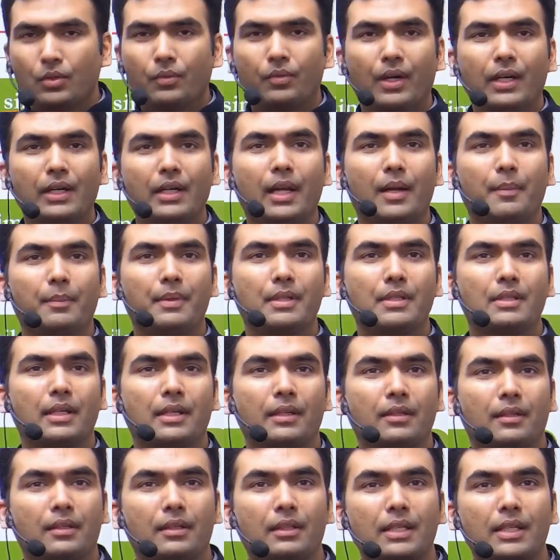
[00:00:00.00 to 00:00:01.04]
So what happens
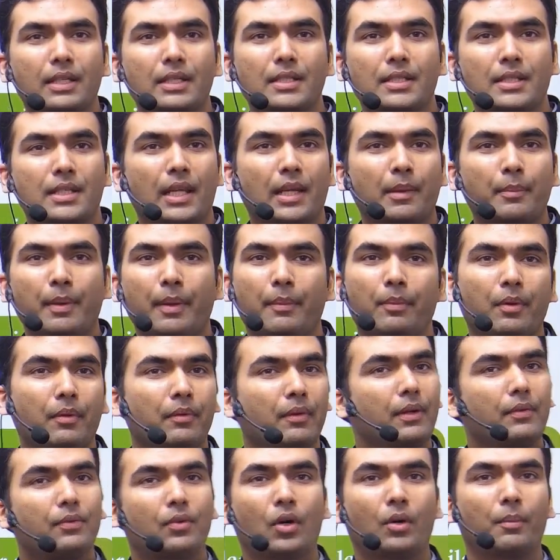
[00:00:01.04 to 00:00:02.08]
that these 10 people
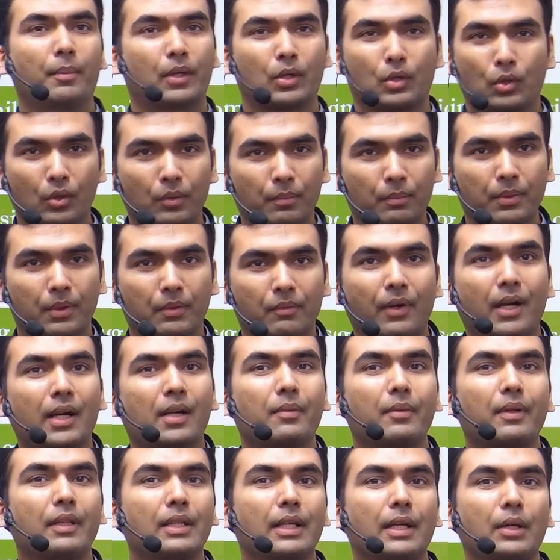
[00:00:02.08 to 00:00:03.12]
will form a group.
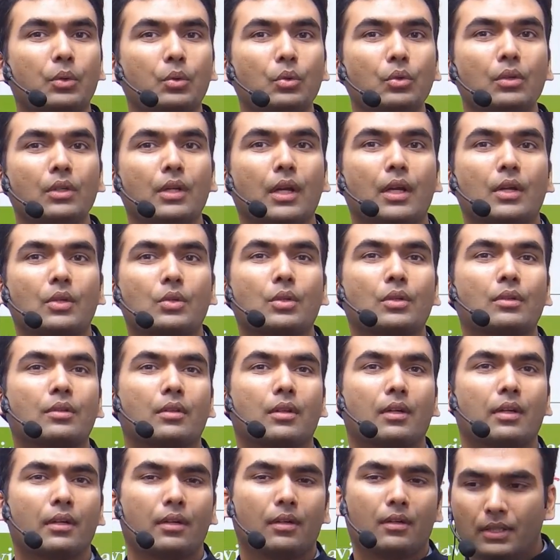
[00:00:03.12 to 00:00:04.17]
What will they do? So
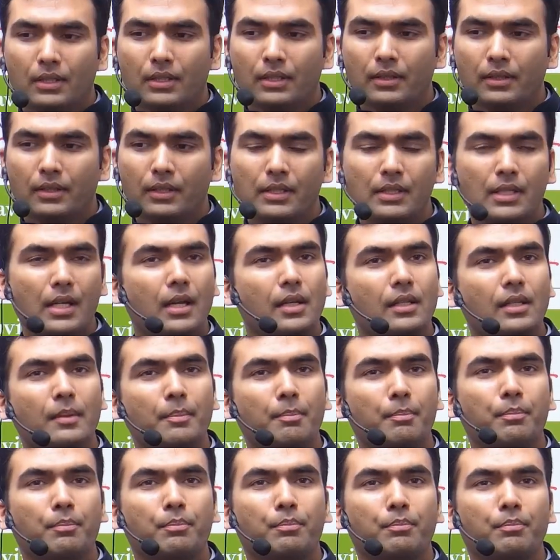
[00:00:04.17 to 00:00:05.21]
see, these are
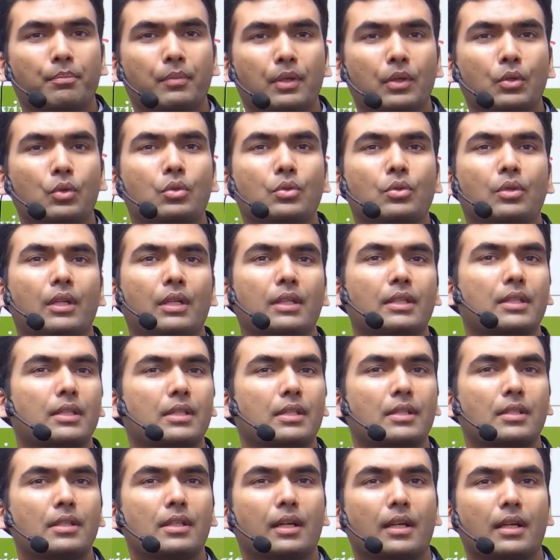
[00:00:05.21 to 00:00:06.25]
the, usually
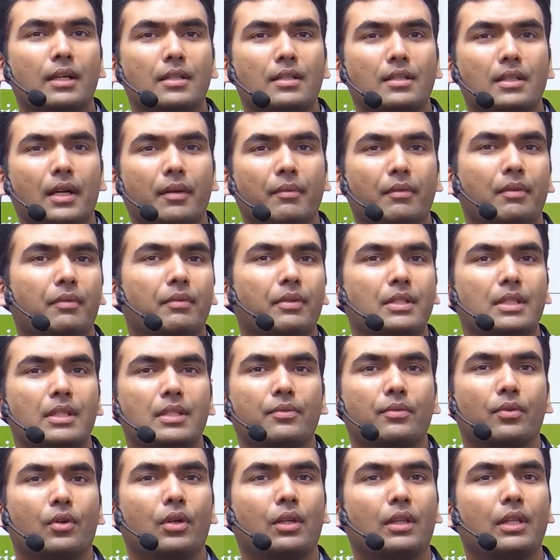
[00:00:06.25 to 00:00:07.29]
this is the concept which
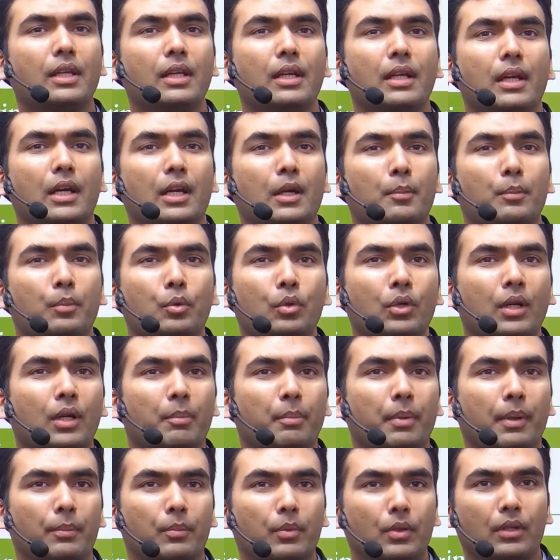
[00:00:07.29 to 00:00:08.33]
is for the
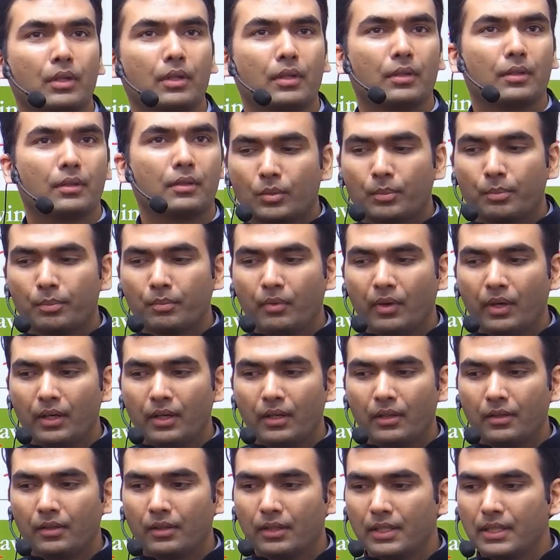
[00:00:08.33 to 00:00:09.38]
poor people. So
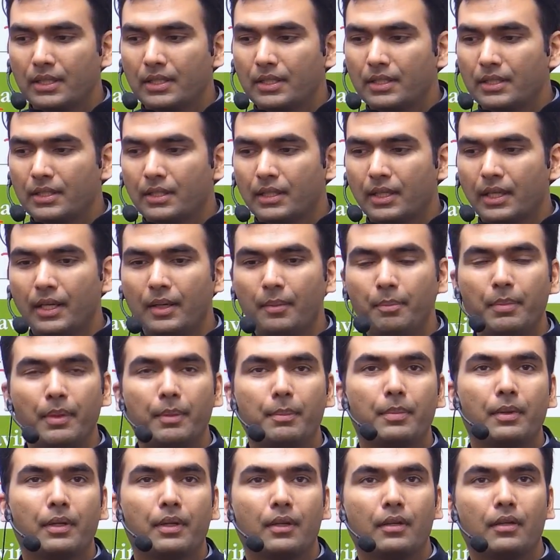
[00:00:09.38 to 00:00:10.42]
what these 10
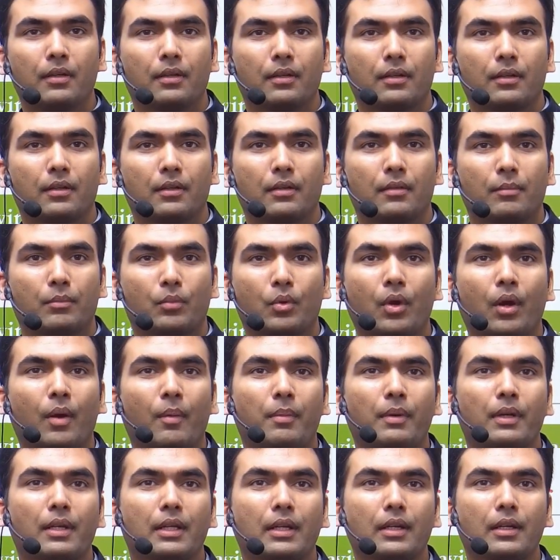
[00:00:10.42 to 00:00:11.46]
people,
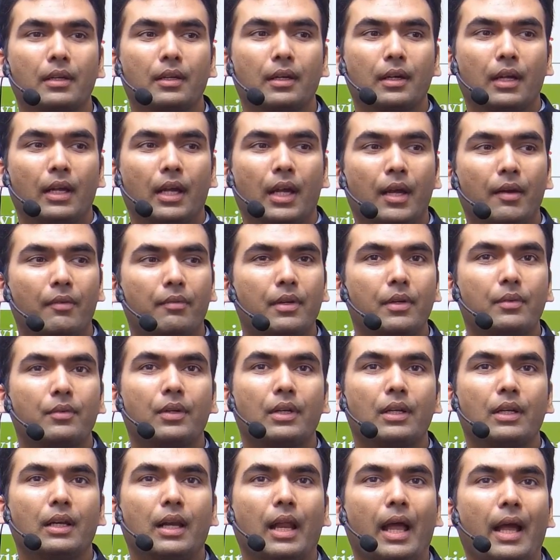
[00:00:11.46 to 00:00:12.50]
probably
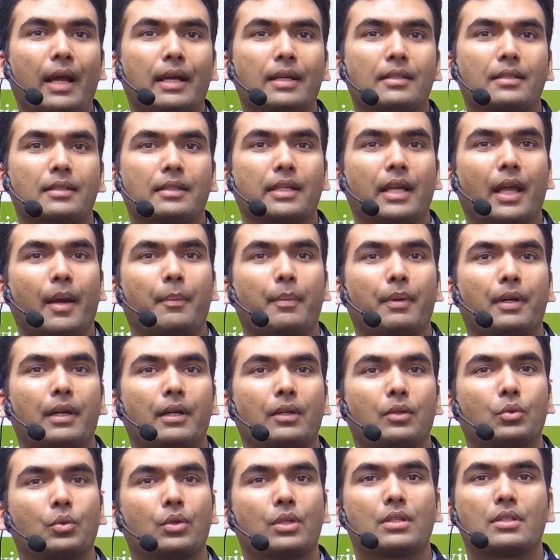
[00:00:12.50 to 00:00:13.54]
everyone lacks
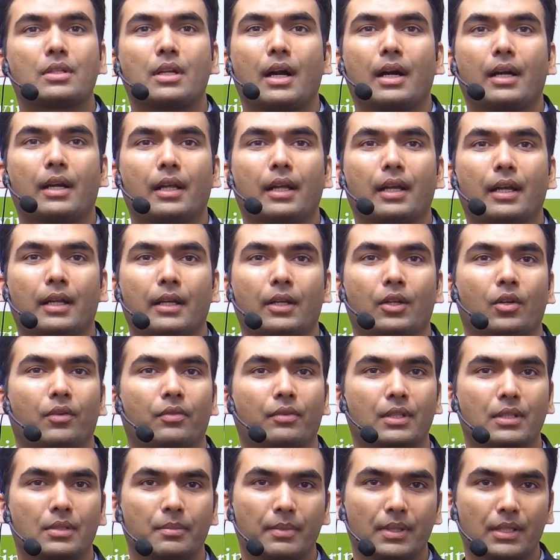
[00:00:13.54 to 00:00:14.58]
capital to start any
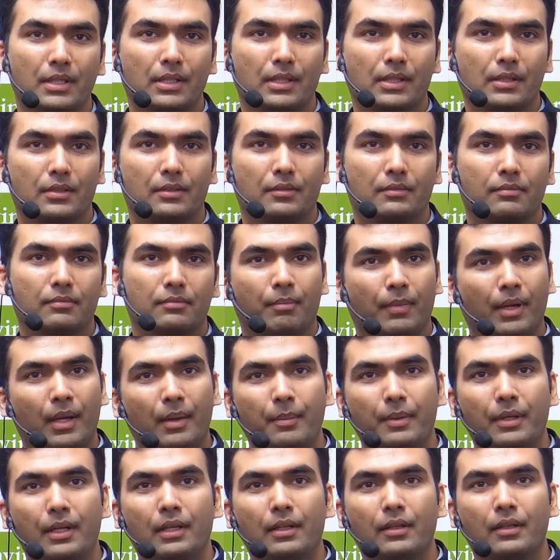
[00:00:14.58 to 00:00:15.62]
of this business.
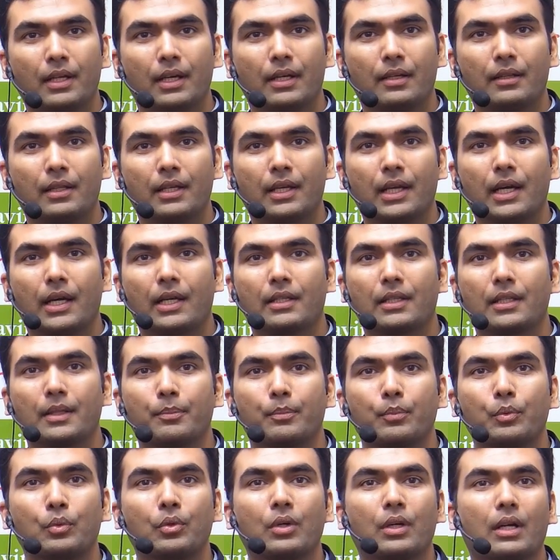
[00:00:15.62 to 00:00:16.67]
Maybe that they are
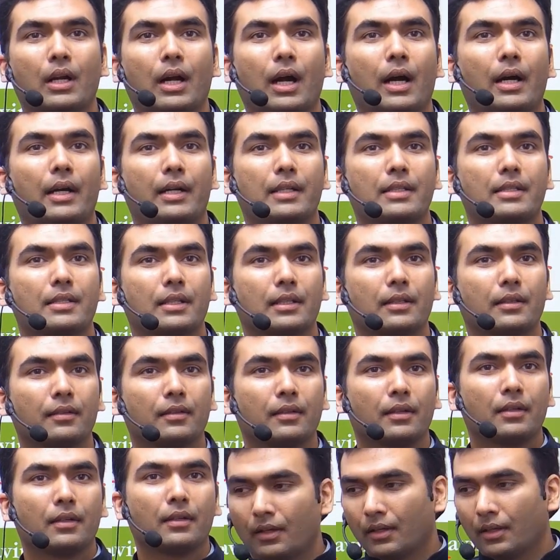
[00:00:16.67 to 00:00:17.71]
the poor
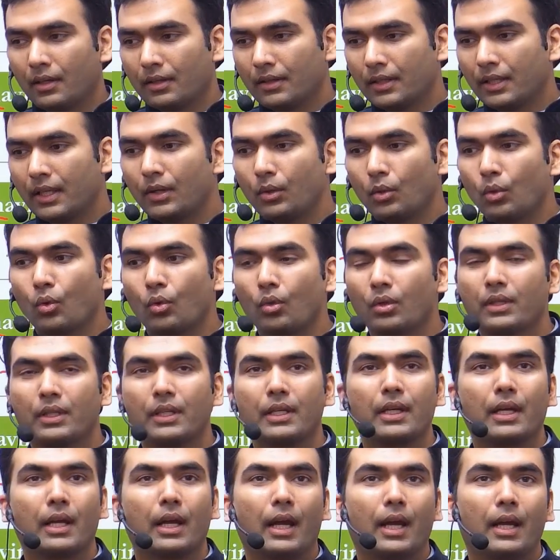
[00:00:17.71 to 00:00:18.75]
artisan. They know
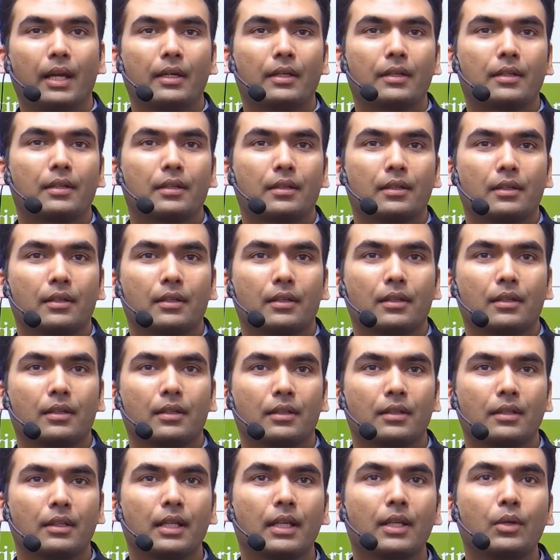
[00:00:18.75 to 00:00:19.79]
the act.
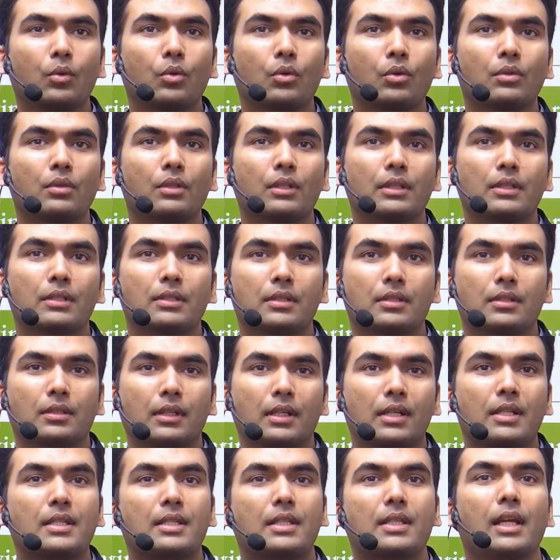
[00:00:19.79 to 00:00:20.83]
They know
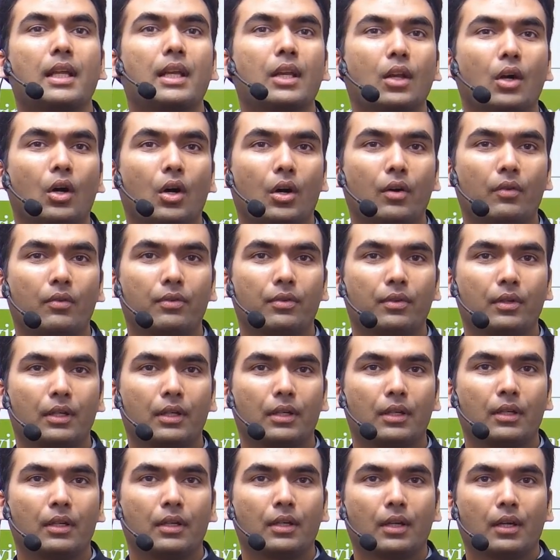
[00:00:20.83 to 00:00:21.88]
this skill
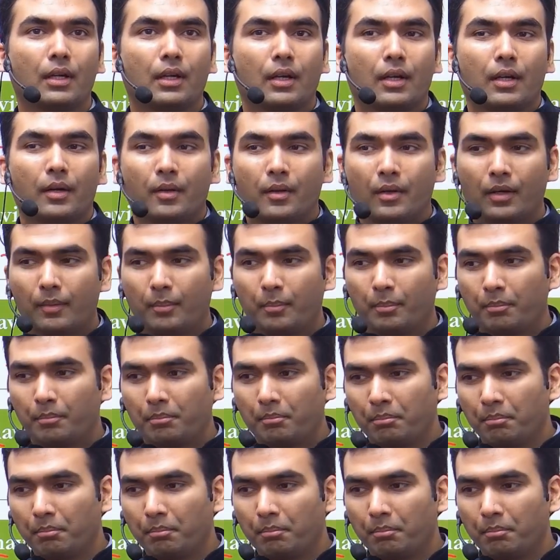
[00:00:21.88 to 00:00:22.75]
of